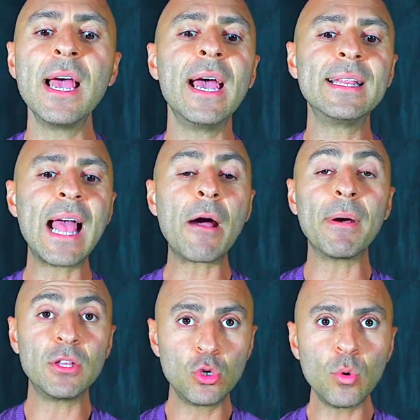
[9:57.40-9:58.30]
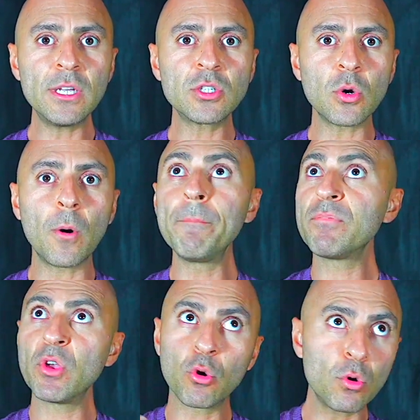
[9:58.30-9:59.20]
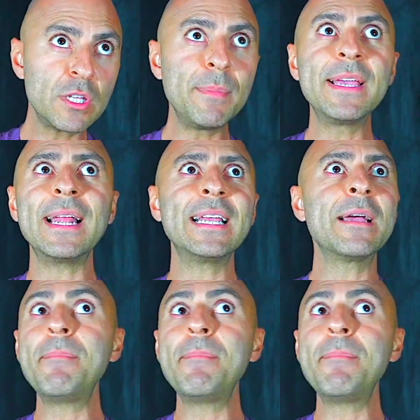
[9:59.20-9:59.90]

And now by doing so, you're going to be getting it